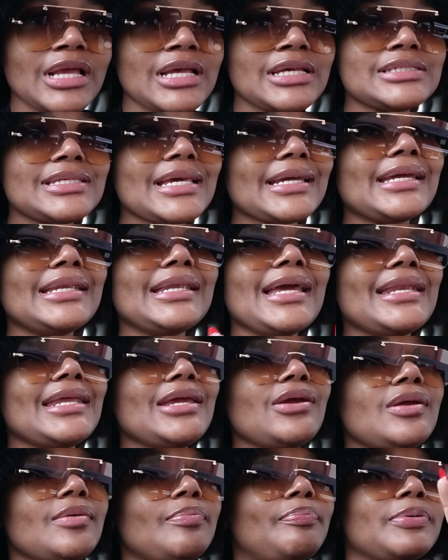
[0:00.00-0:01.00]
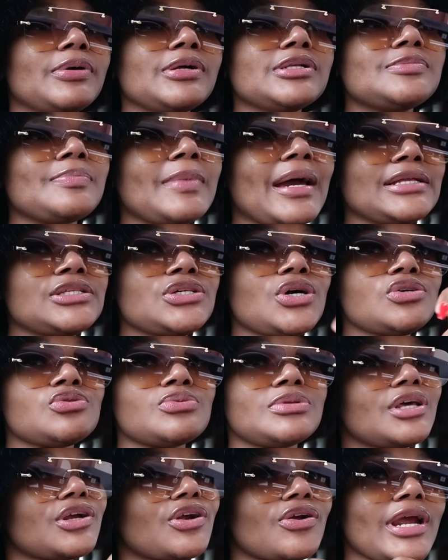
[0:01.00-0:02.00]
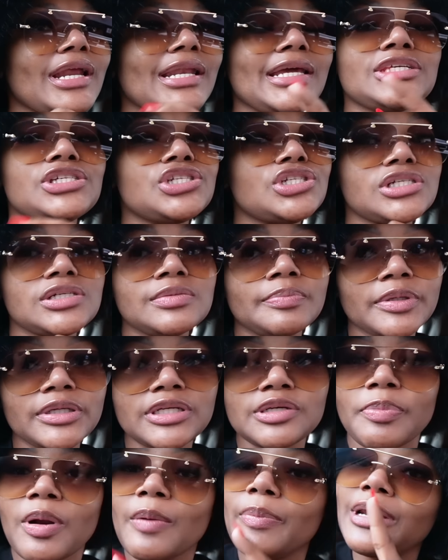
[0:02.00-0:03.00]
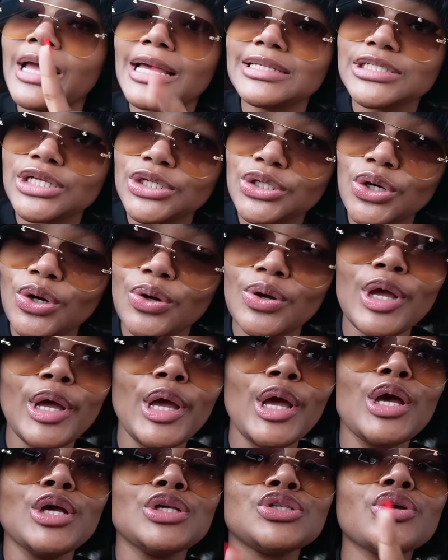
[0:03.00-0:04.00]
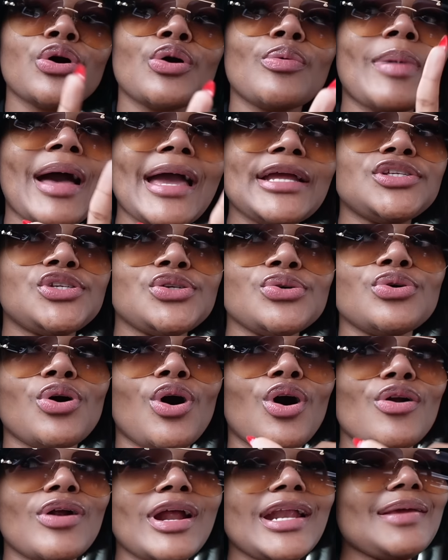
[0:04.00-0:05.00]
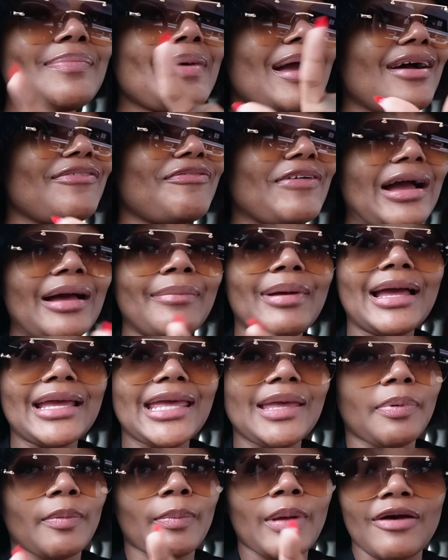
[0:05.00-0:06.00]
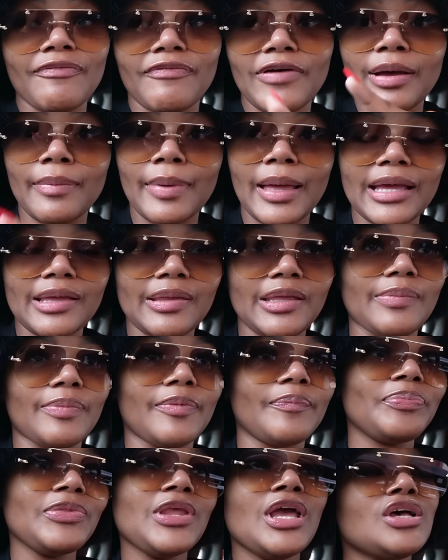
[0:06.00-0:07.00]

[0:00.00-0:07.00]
Second lady built my toes with acrylic. She didn't build it properly. I said no. So mind you, already buy a flower, buy a keeper, buy a flower, buy a keeper.